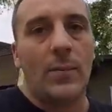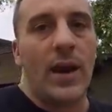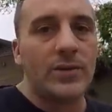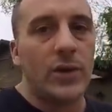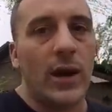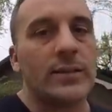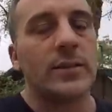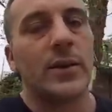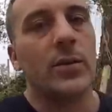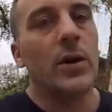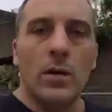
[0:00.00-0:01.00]
As you guys
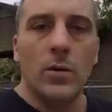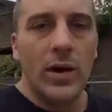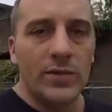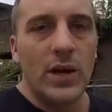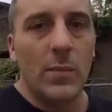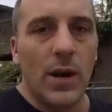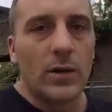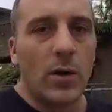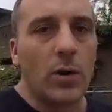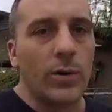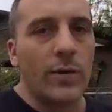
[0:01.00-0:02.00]
know, we have to get my
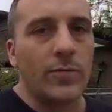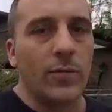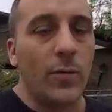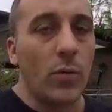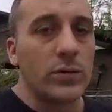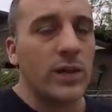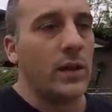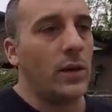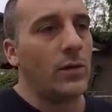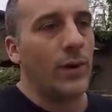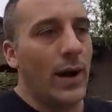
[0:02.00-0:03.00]
car ready for Ford
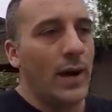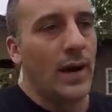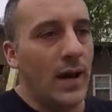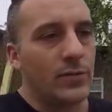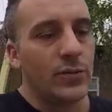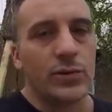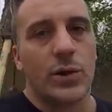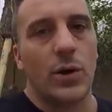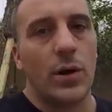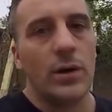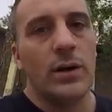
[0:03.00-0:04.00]
Takeover and Andrew's
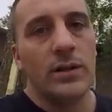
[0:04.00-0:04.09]
car.